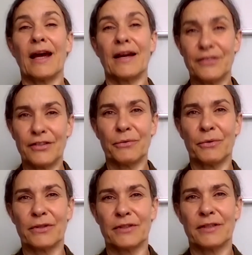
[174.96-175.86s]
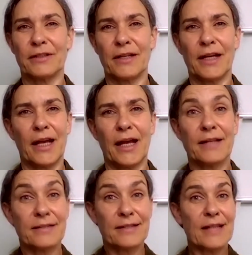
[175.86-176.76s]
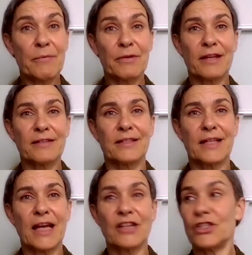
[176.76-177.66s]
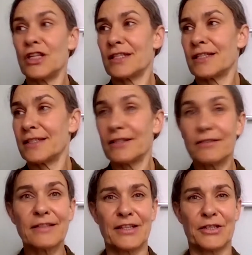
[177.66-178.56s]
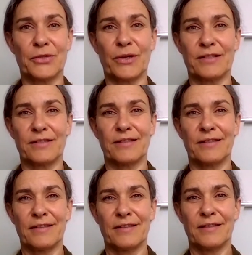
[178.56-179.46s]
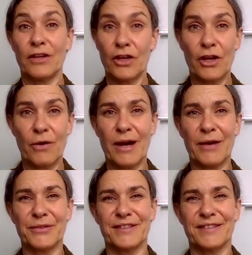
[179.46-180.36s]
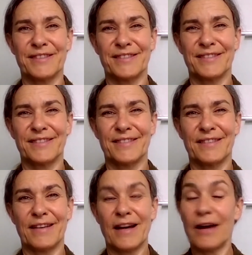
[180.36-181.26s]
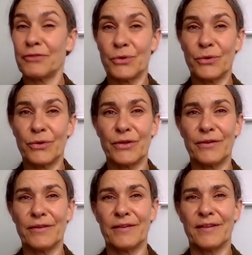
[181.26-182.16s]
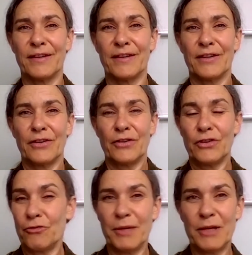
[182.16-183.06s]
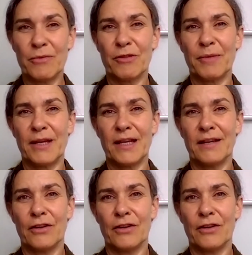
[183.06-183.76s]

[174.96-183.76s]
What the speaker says: And do you know what? It's the same with us today. Jesus still says to us, "Go out. I've taught you. You've been with me.